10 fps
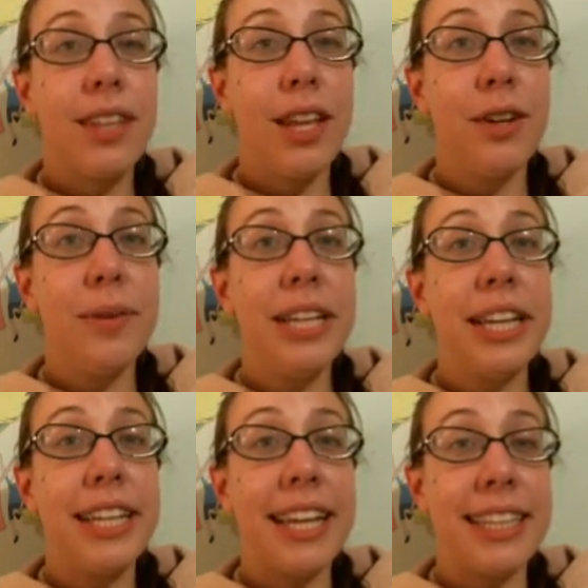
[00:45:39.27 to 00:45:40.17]
And we
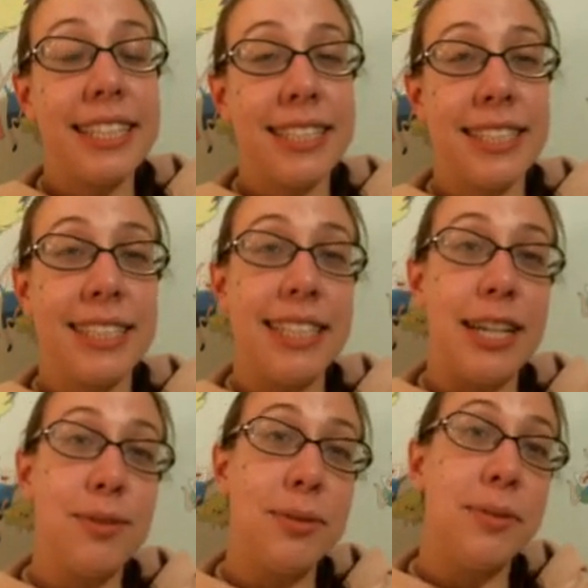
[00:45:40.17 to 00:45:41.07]
can get this to the
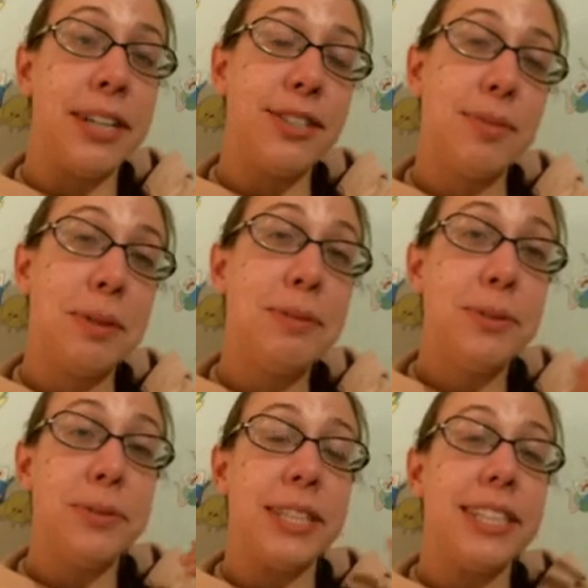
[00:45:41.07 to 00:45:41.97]
size we want. So maybe
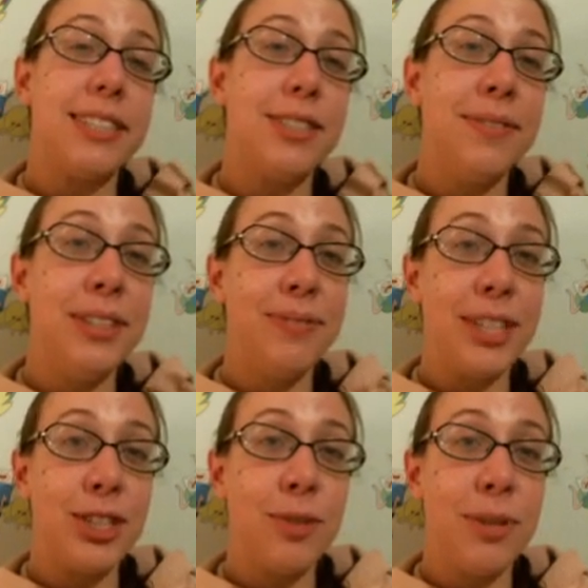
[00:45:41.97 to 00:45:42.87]
we want this to be a
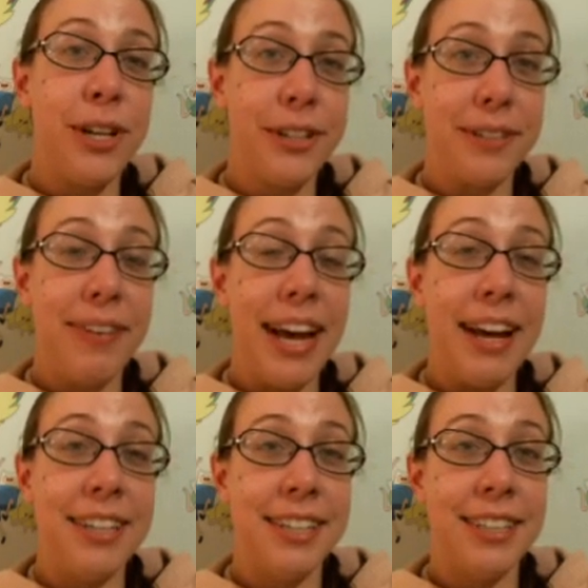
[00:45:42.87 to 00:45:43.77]
much smaller
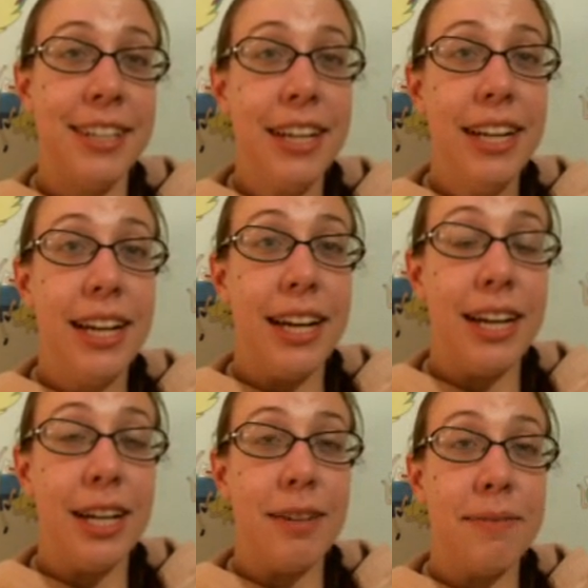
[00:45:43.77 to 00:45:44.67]
pattern,
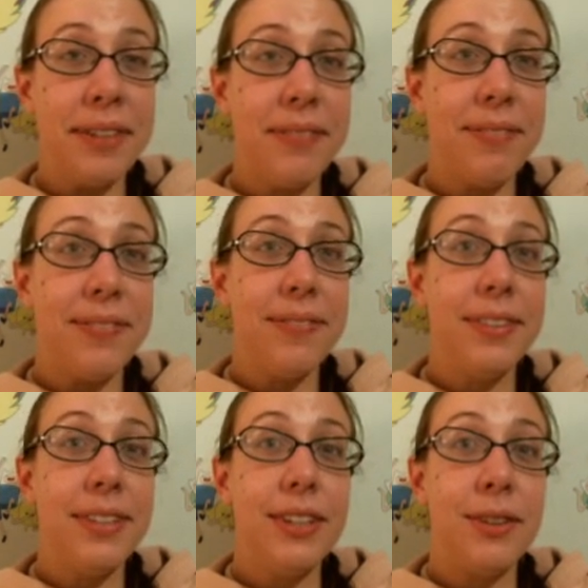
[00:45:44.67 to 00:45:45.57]
or
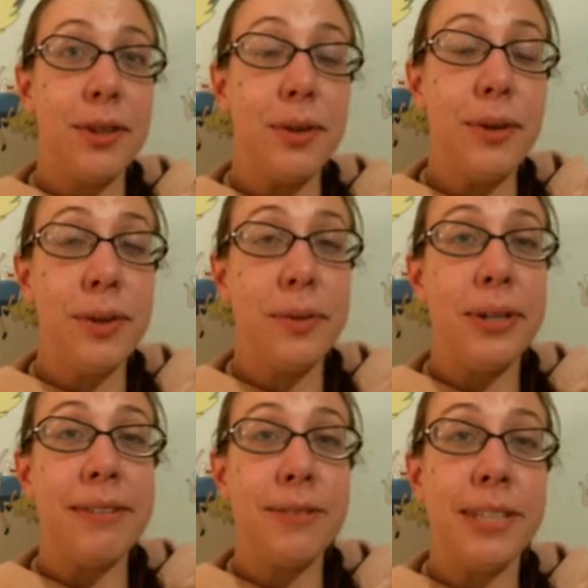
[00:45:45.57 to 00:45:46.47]

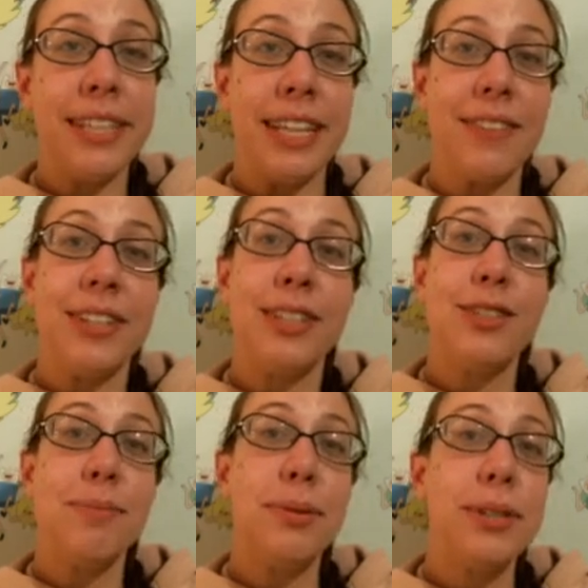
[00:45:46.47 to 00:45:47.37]
whatever we think. But it's
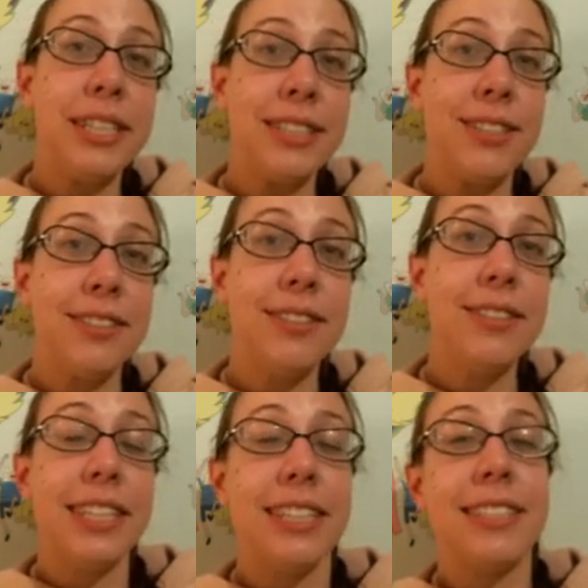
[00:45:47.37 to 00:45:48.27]
important to
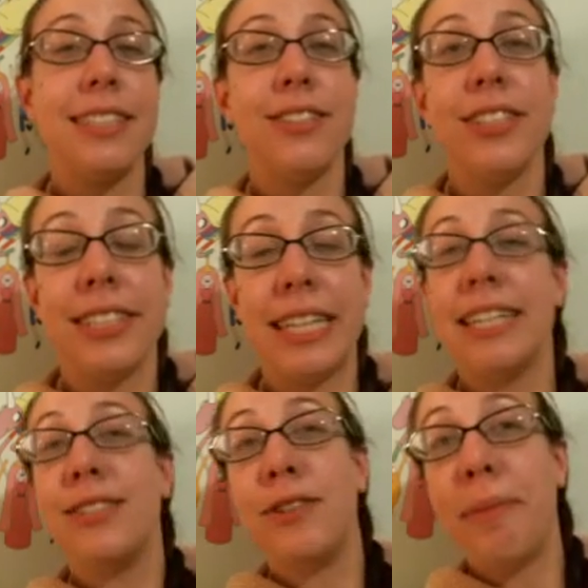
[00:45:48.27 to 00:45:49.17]
consider the
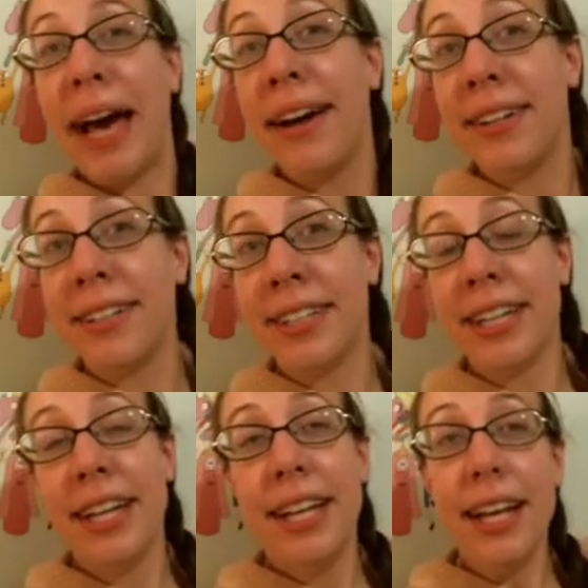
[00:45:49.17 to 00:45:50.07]
size of the pattern,
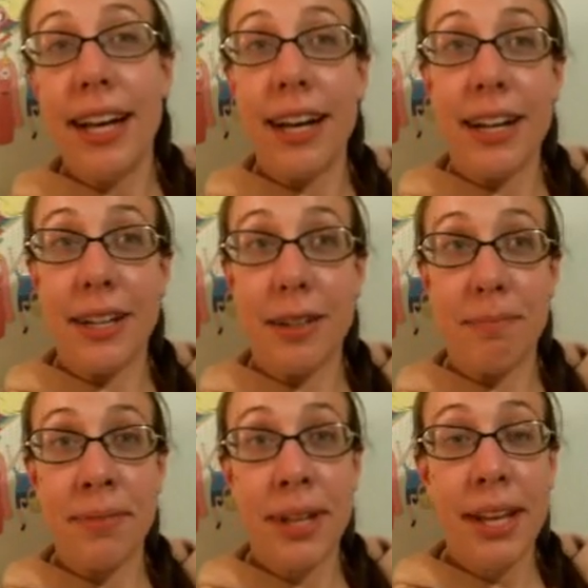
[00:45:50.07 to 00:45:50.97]

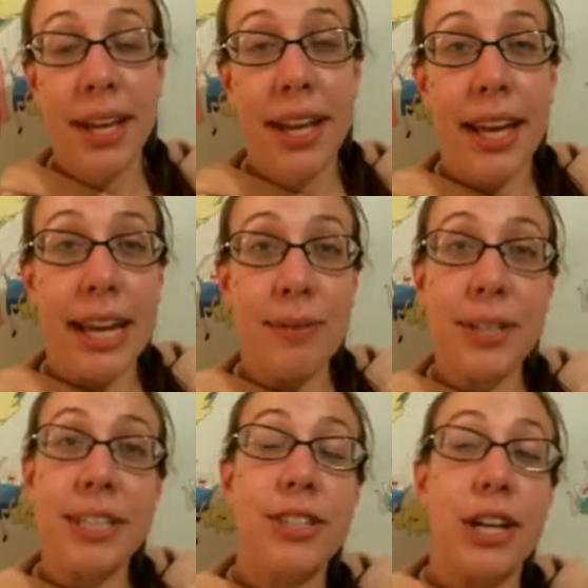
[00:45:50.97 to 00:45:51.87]
and we're
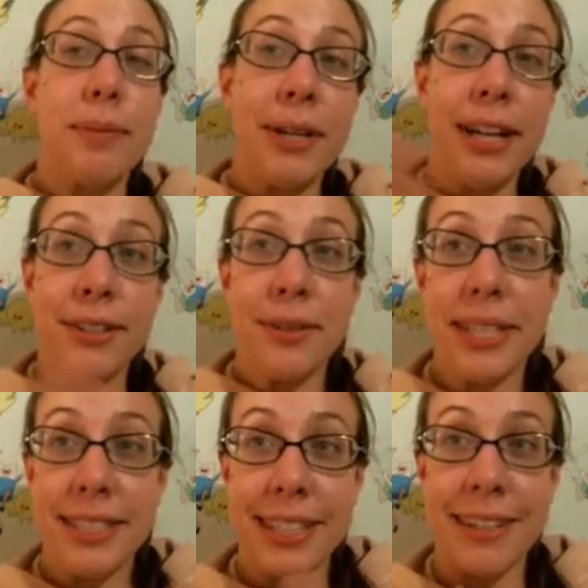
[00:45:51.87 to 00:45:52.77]
going to talk about other
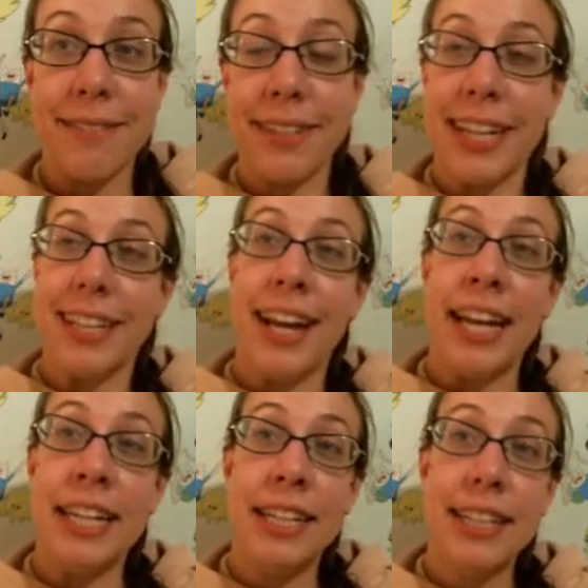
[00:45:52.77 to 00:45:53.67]
ways to convey
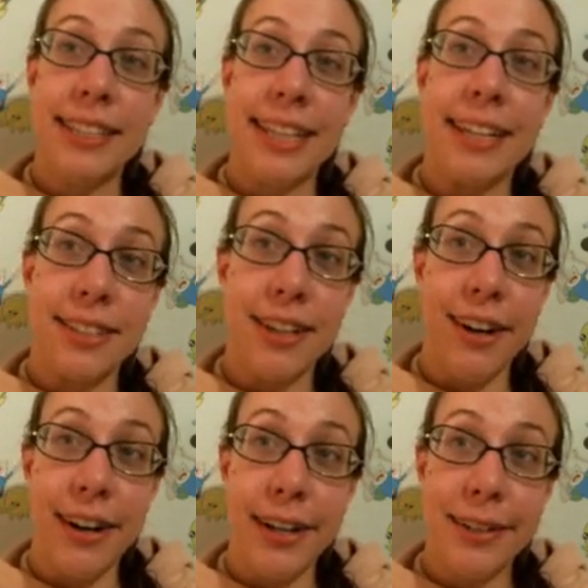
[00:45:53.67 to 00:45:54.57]
that later
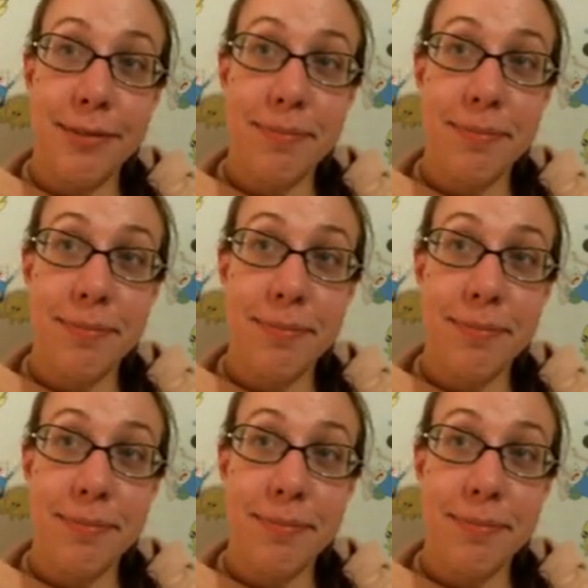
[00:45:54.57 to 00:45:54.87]
on.